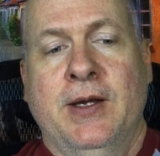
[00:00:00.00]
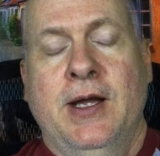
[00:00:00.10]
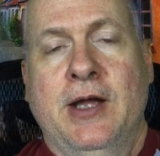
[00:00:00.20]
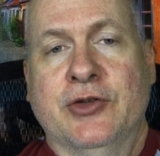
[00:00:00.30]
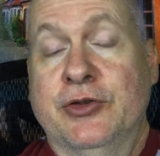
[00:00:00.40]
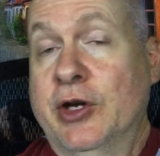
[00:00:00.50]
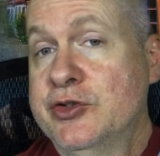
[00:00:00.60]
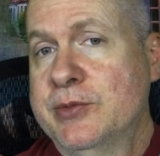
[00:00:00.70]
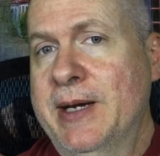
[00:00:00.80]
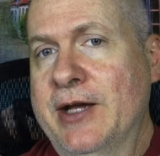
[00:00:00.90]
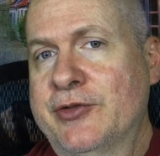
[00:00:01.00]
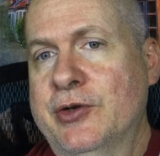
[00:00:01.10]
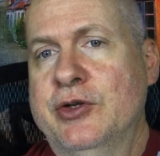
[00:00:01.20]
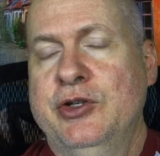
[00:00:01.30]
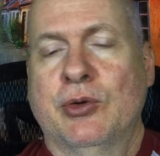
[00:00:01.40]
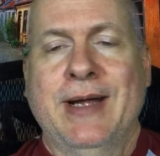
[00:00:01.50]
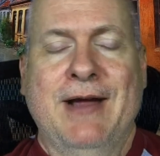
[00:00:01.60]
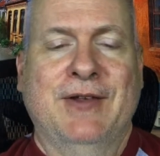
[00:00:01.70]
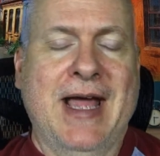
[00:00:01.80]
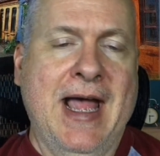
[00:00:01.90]
As a dungeon master, you don't have
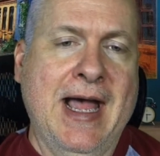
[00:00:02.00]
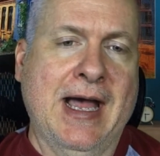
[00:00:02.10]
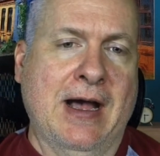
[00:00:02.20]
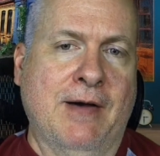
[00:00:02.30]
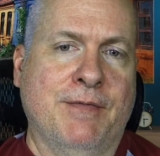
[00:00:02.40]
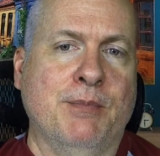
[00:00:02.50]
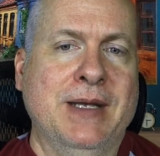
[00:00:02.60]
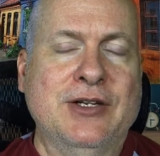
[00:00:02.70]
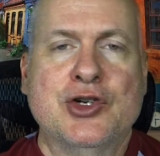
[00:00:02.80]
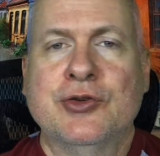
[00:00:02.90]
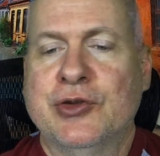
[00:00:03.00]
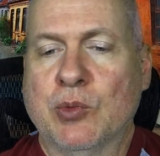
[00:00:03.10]
to have miniatures that